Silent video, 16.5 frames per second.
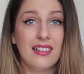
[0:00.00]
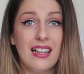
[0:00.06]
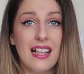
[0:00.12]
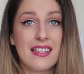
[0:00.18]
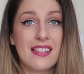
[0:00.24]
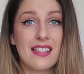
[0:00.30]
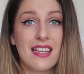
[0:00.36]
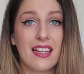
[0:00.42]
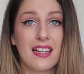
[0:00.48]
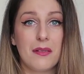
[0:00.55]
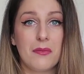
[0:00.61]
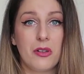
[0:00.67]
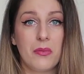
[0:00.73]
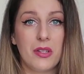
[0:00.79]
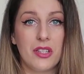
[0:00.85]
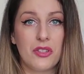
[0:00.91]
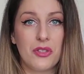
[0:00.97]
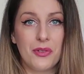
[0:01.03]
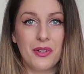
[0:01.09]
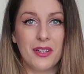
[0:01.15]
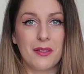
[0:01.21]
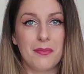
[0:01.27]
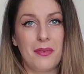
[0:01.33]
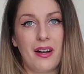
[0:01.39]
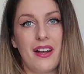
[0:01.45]
Let's take a moment to
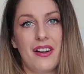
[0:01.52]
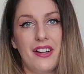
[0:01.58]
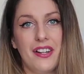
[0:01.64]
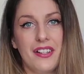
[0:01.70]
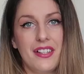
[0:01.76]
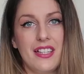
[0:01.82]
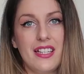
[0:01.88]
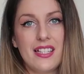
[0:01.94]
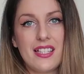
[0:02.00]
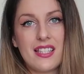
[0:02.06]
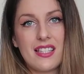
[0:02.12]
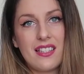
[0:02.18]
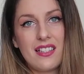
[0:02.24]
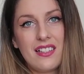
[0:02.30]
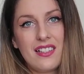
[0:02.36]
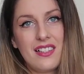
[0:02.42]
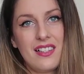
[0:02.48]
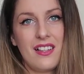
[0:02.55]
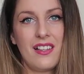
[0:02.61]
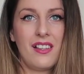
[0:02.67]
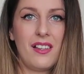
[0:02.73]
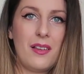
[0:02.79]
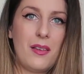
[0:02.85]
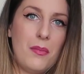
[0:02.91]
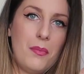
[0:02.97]
admire this
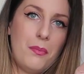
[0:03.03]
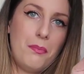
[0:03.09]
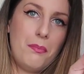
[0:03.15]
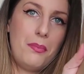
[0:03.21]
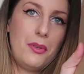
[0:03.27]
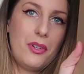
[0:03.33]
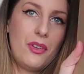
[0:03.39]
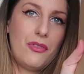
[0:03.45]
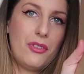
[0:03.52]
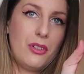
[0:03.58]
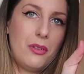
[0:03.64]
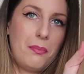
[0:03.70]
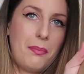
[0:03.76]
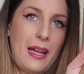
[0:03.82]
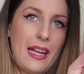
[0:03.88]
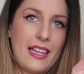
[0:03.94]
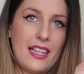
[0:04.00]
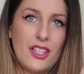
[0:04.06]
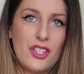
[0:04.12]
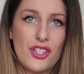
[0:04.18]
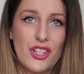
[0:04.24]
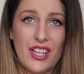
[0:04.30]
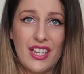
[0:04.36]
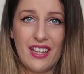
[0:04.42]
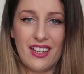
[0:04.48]
beautiful
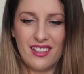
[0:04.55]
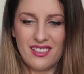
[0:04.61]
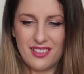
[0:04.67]
packaging.